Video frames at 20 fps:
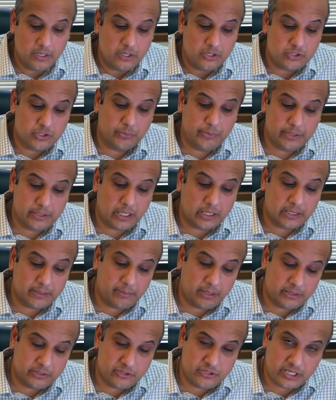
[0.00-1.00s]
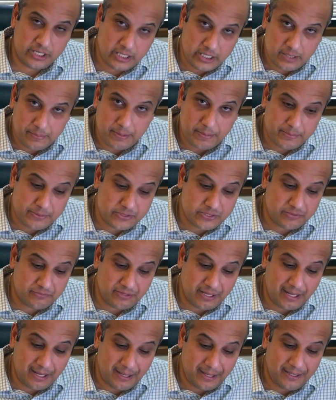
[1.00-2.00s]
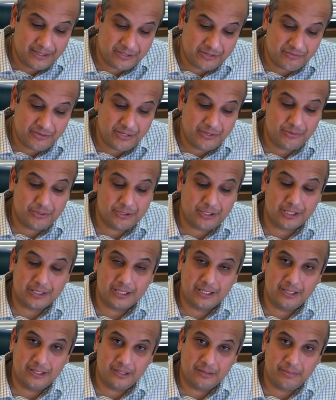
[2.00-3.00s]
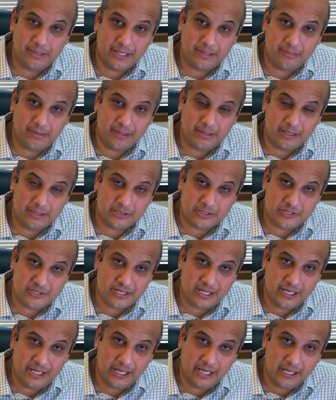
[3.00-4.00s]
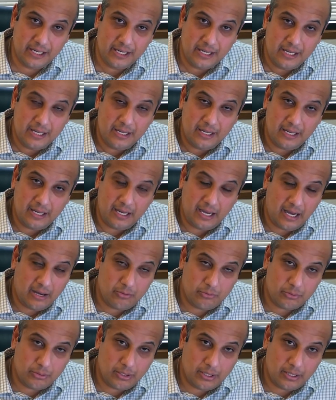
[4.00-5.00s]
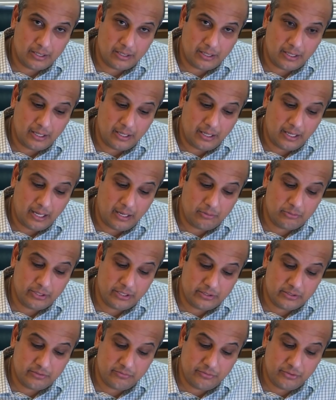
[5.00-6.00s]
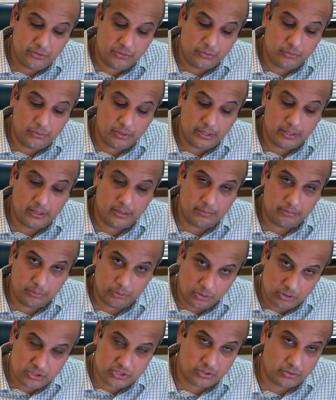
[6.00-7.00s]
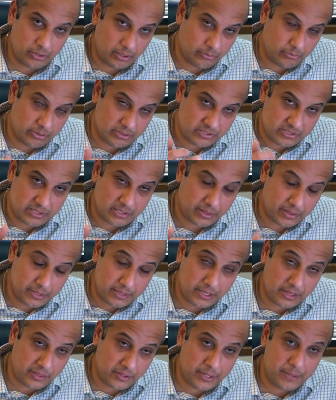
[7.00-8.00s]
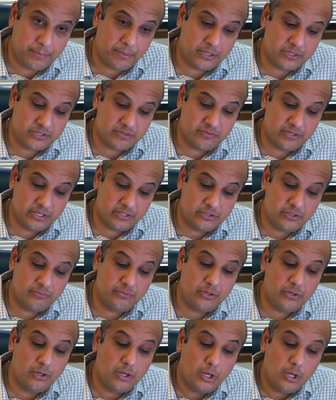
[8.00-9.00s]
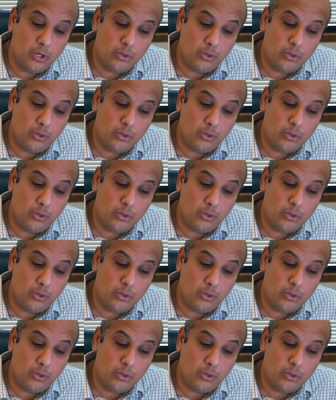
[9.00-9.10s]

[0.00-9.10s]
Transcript: So we talked about understanding the purpose of the interview. We talked a little bit about understanding how the interview looks, or what's the three parts of the interview.